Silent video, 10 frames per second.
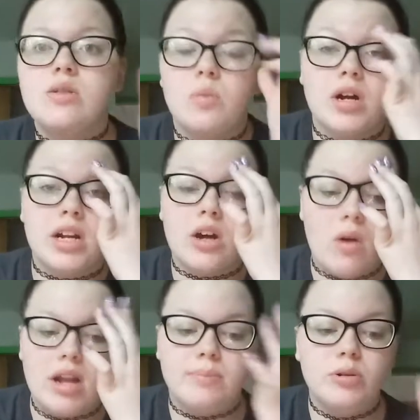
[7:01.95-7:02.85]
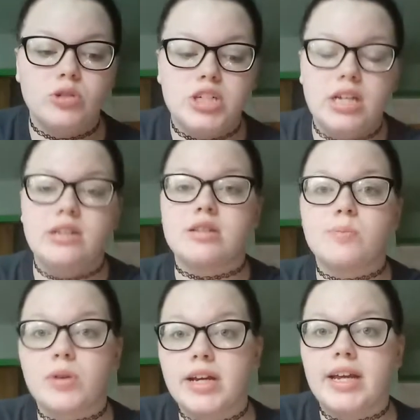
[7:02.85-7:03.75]
we're going to go on a Pusheen
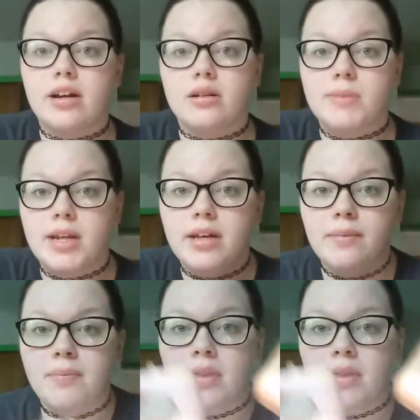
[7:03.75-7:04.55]
spree here in a minute,